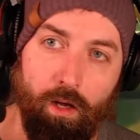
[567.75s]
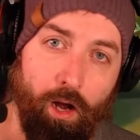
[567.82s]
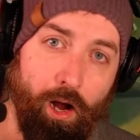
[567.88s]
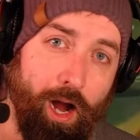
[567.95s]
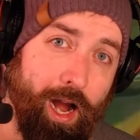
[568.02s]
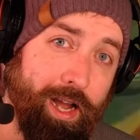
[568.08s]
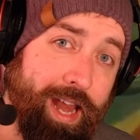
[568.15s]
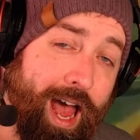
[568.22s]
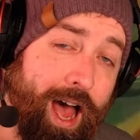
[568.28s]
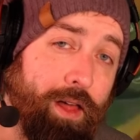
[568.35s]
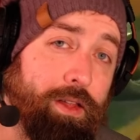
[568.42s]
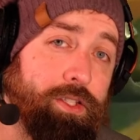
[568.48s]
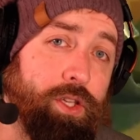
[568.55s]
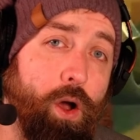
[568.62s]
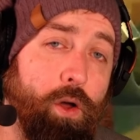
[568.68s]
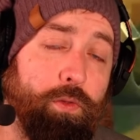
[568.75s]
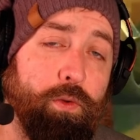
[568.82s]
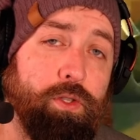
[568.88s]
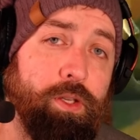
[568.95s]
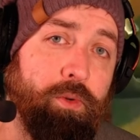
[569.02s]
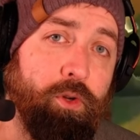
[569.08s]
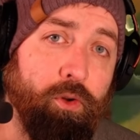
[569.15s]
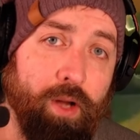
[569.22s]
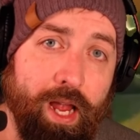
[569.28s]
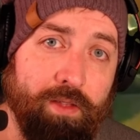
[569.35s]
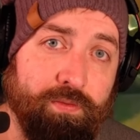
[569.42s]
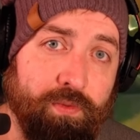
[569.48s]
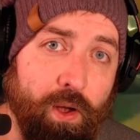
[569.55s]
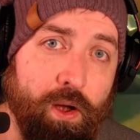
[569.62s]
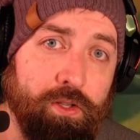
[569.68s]
All right, now let's go through some
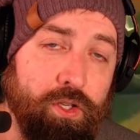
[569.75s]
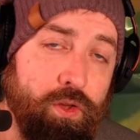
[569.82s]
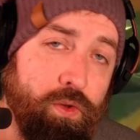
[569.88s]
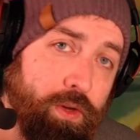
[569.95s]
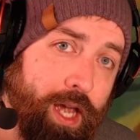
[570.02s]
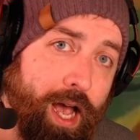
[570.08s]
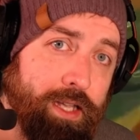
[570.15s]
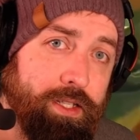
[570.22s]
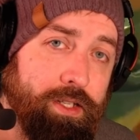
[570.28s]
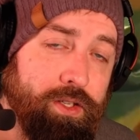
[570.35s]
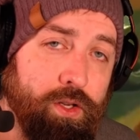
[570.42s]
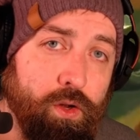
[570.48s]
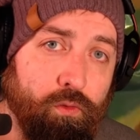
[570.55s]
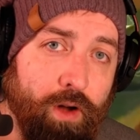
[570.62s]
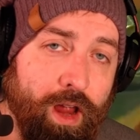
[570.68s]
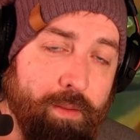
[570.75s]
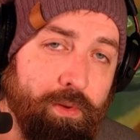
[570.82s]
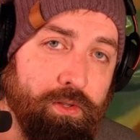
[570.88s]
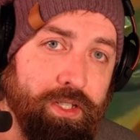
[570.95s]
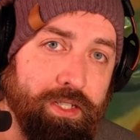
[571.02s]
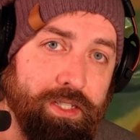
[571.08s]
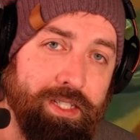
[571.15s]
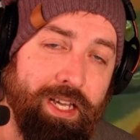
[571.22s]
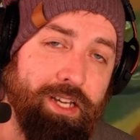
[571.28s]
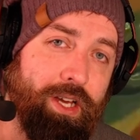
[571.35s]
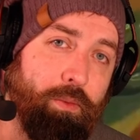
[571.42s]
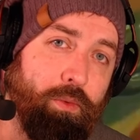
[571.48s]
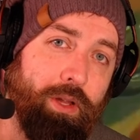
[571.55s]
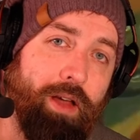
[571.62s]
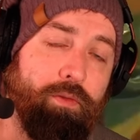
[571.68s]
grenade throws that you guys can do in Rainbow Six Siege. I
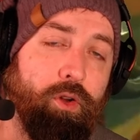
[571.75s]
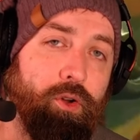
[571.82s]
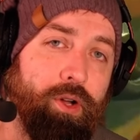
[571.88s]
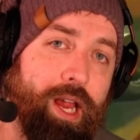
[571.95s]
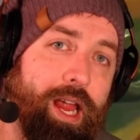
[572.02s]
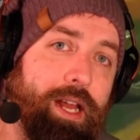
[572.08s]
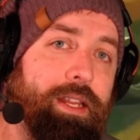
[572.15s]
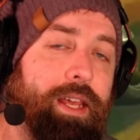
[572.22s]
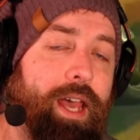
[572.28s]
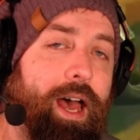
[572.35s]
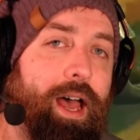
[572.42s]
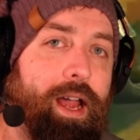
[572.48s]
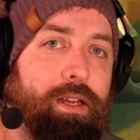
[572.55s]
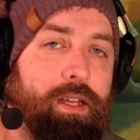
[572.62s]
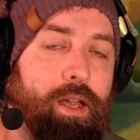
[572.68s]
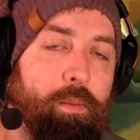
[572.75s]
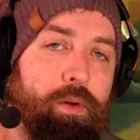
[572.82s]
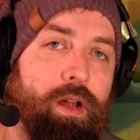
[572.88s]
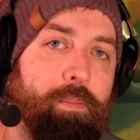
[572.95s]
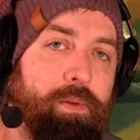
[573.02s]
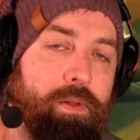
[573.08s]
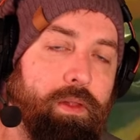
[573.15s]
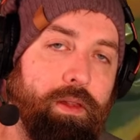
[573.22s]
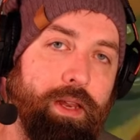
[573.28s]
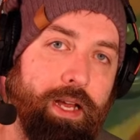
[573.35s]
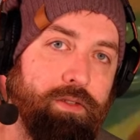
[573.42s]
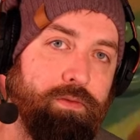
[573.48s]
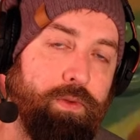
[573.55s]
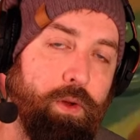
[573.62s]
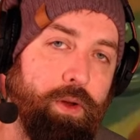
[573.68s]
will have a grenade guide coming up in the
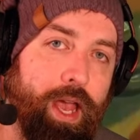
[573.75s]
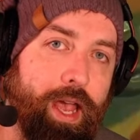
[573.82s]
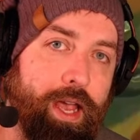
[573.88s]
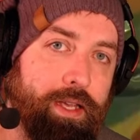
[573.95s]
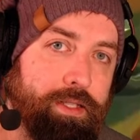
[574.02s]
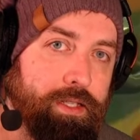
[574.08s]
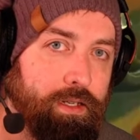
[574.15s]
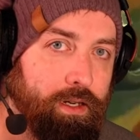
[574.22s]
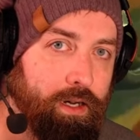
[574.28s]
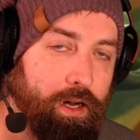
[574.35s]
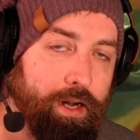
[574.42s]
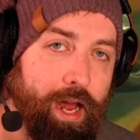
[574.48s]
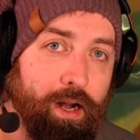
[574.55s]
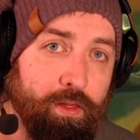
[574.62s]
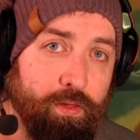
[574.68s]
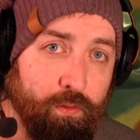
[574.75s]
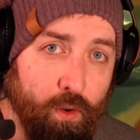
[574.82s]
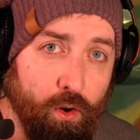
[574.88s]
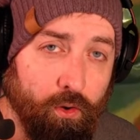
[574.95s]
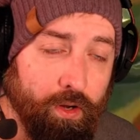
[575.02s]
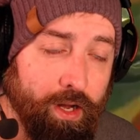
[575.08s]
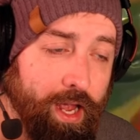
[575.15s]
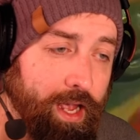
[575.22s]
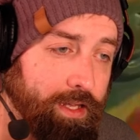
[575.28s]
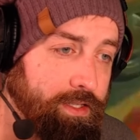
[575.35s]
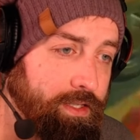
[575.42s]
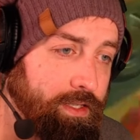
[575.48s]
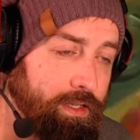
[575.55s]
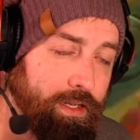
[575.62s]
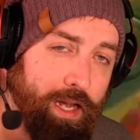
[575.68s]
next few days on how to throw
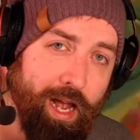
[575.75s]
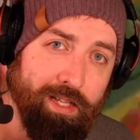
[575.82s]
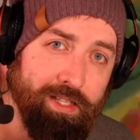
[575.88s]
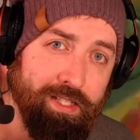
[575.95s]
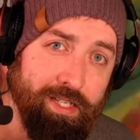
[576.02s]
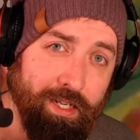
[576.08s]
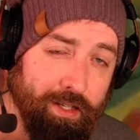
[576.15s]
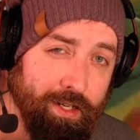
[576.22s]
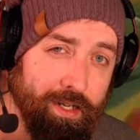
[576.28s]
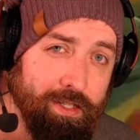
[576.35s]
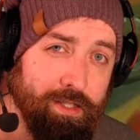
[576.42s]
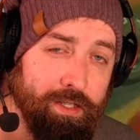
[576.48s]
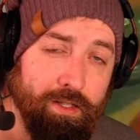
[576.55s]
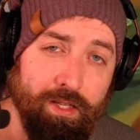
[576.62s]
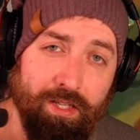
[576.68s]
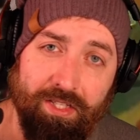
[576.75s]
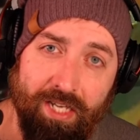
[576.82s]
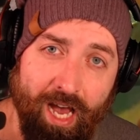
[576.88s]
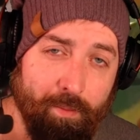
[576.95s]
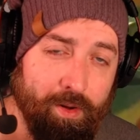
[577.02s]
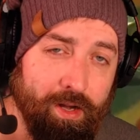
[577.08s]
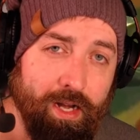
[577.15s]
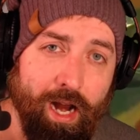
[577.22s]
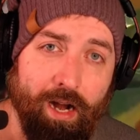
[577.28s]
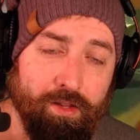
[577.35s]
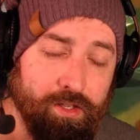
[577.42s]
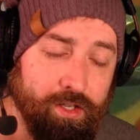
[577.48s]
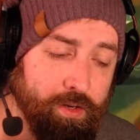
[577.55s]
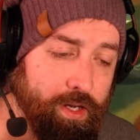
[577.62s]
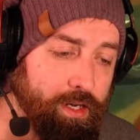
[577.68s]
grenades at ceilings and the timing and how to
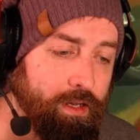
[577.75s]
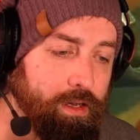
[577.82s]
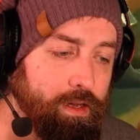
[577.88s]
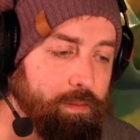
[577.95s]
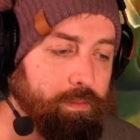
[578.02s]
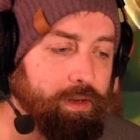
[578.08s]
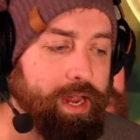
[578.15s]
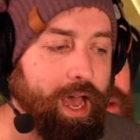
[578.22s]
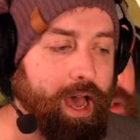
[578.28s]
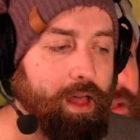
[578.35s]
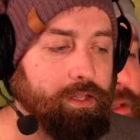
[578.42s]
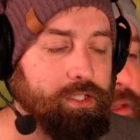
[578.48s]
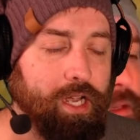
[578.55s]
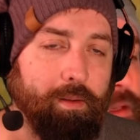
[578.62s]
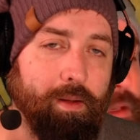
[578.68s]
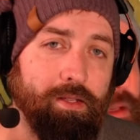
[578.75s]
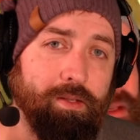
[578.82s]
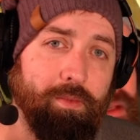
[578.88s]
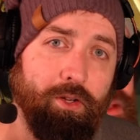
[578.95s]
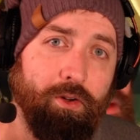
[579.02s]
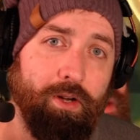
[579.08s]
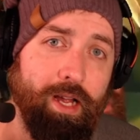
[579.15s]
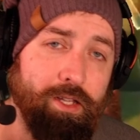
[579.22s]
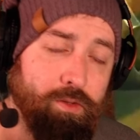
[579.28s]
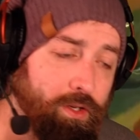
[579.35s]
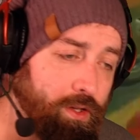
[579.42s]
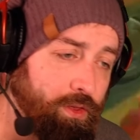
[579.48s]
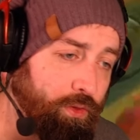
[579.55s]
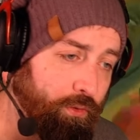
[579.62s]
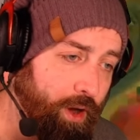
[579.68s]
do it. But now let's talk about some of the grenades you
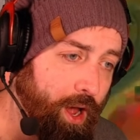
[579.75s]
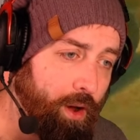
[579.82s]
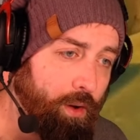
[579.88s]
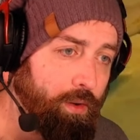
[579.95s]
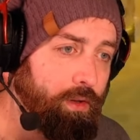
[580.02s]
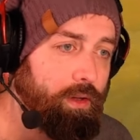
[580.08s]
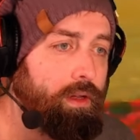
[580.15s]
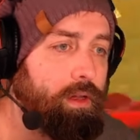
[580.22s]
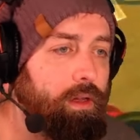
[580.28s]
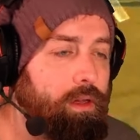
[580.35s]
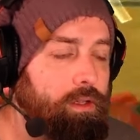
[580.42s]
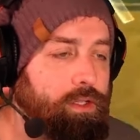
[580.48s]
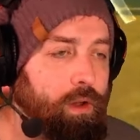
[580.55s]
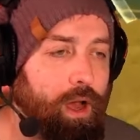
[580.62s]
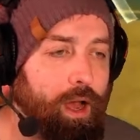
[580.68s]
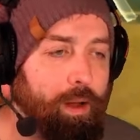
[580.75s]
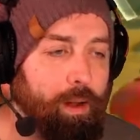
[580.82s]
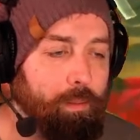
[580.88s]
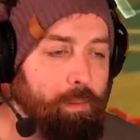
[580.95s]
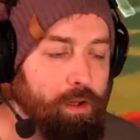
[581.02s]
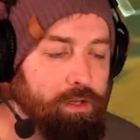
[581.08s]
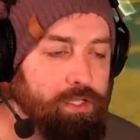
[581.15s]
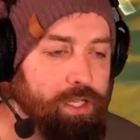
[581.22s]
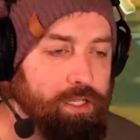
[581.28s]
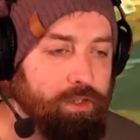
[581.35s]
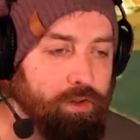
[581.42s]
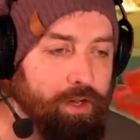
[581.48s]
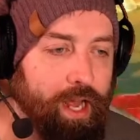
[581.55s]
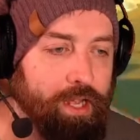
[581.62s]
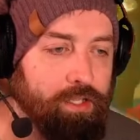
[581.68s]
can throw. So uh, most of these
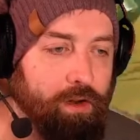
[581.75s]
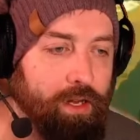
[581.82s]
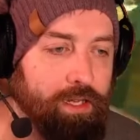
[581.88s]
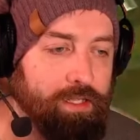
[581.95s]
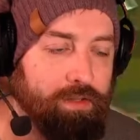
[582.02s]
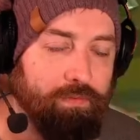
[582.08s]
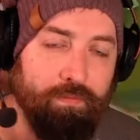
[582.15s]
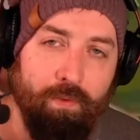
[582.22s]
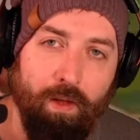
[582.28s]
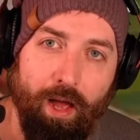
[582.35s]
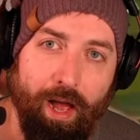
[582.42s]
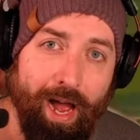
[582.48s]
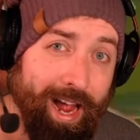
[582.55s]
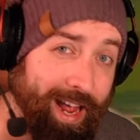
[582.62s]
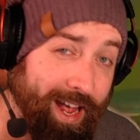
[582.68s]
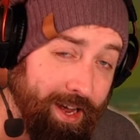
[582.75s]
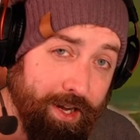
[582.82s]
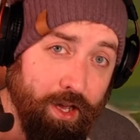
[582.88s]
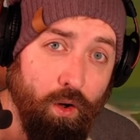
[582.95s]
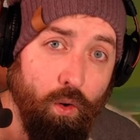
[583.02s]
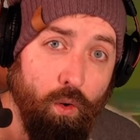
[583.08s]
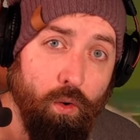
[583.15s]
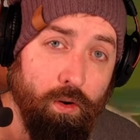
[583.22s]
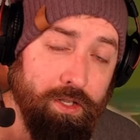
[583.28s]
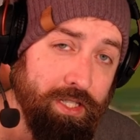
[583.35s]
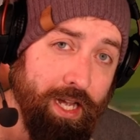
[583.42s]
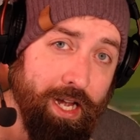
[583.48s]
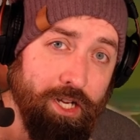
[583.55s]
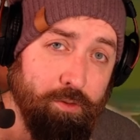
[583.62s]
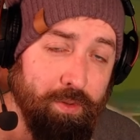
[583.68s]
grenades are as Iana uh, or
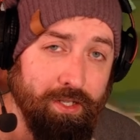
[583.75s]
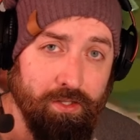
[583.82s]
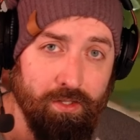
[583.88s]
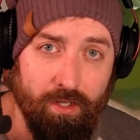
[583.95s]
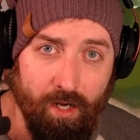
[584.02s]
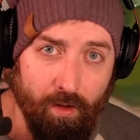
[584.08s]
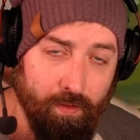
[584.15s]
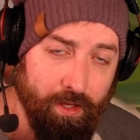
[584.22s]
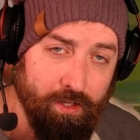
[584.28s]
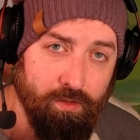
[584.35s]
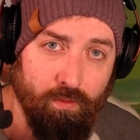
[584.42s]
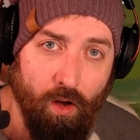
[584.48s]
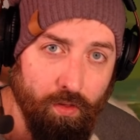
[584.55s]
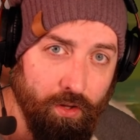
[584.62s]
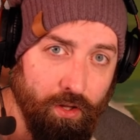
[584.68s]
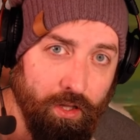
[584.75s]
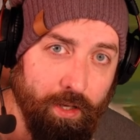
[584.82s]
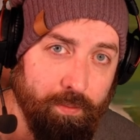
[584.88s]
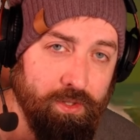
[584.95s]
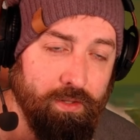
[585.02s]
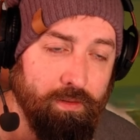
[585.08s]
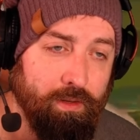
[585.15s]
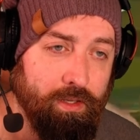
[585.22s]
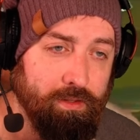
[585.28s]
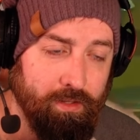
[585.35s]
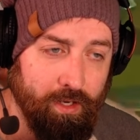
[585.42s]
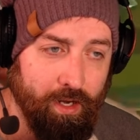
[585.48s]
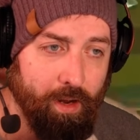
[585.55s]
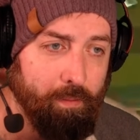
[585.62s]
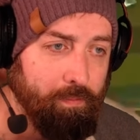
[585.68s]
Sledge because, you know, that's all the clips because,
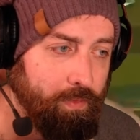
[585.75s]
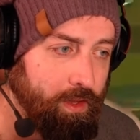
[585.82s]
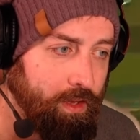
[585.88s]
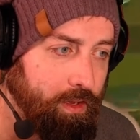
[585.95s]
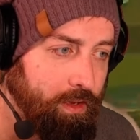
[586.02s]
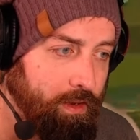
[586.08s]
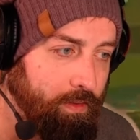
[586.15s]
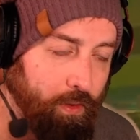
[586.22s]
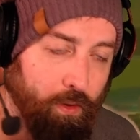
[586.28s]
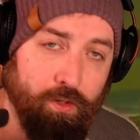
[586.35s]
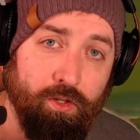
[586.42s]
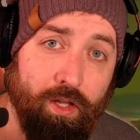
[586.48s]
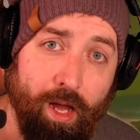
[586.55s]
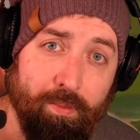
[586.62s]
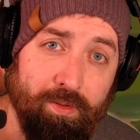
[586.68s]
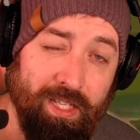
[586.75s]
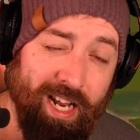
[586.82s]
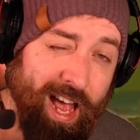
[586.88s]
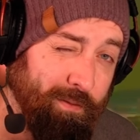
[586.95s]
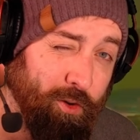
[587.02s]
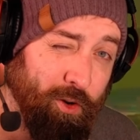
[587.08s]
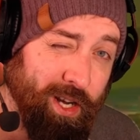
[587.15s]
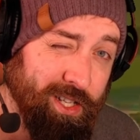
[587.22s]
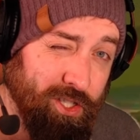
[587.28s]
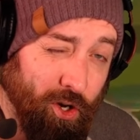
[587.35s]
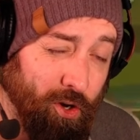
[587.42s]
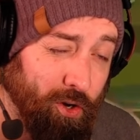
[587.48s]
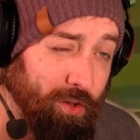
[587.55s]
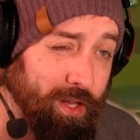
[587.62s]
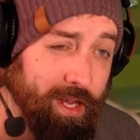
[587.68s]
you know, those are the ops that have grenades
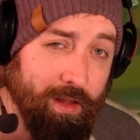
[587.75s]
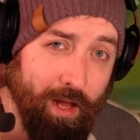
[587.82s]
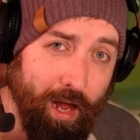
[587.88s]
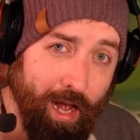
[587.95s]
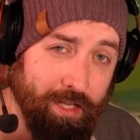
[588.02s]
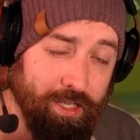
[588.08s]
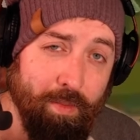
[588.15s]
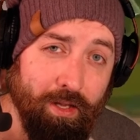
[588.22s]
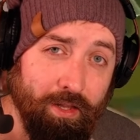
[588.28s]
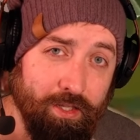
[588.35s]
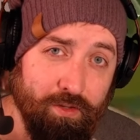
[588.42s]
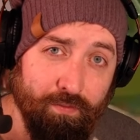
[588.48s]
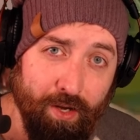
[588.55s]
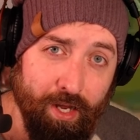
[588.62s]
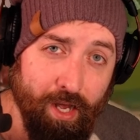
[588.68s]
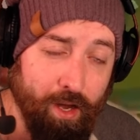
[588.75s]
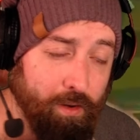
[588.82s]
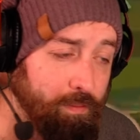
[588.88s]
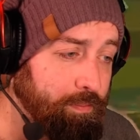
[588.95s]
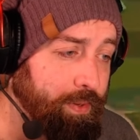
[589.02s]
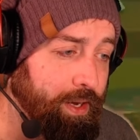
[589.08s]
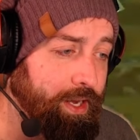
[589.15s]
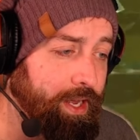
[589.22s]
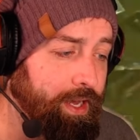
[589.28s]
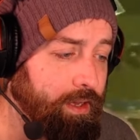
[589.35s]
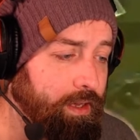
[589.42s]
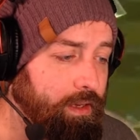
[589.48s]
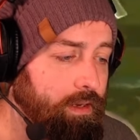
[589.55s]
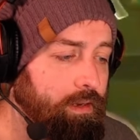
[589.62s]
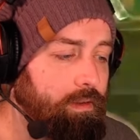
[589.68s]
currently as I make this video. But uh,
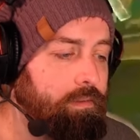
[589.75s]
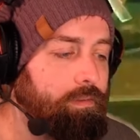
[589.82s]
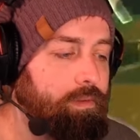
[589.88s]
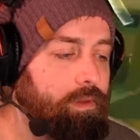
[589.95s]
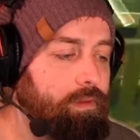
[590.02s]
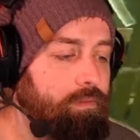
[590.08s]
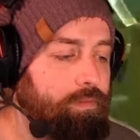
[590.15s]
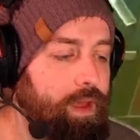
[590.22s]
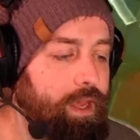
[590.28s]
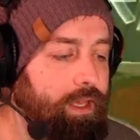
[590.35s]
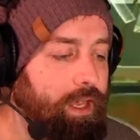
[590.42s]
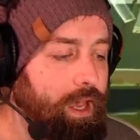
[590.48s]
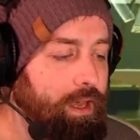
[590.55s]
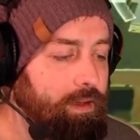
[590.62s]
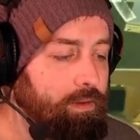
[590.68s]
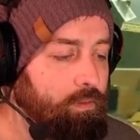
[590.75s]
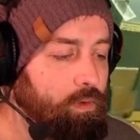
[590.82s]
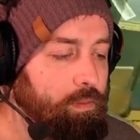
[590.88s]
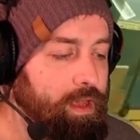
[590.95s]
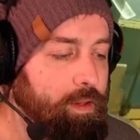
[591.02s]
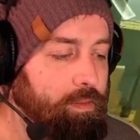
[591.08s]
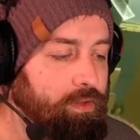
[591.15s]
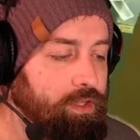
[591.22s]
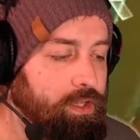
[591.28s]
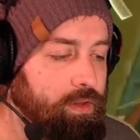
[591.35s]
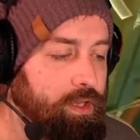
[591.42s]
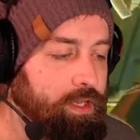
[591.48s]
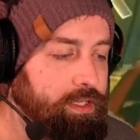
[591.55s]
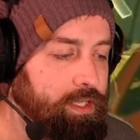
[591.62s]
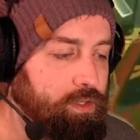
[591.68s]
Finka will be able to do
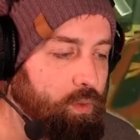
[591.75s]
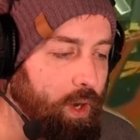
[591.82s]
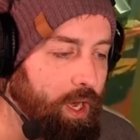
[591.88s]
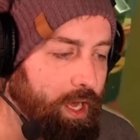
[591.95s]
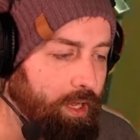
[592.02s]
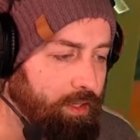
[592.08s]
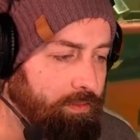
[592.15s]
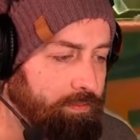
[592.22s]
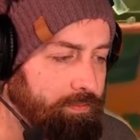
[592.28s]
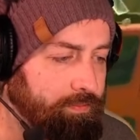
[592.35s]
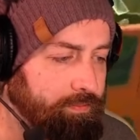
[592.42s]
this as well.